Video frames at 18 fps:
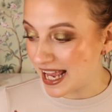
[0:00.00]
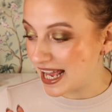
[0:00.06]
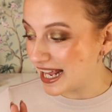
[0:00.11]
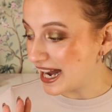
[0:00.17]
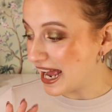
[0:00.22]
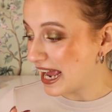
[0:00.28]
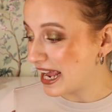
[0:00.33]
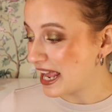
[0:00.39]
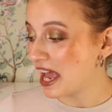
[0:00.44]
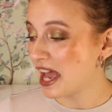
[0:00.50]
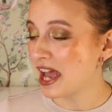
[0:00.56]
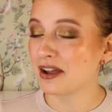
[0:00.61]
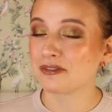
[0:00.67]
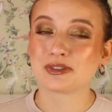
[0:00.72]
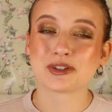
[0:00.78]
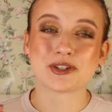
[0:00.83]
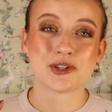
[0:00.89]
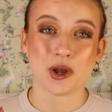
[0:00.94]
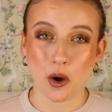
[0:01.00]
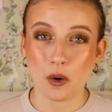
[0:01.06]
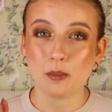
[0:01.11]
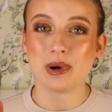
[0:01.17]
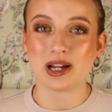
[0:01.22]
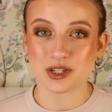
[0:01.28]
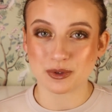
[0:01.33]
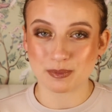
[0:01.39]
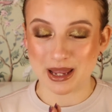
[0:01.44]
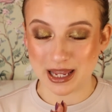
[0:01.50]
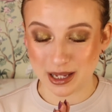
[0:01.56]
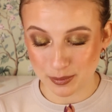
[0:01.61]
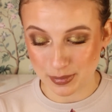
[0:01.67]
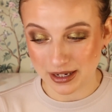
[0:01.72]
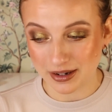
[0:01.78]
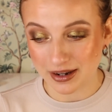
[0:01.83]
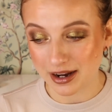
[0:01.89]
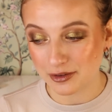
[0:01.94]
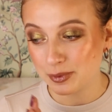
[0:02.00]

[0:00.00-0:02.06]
and I have so much makeup here.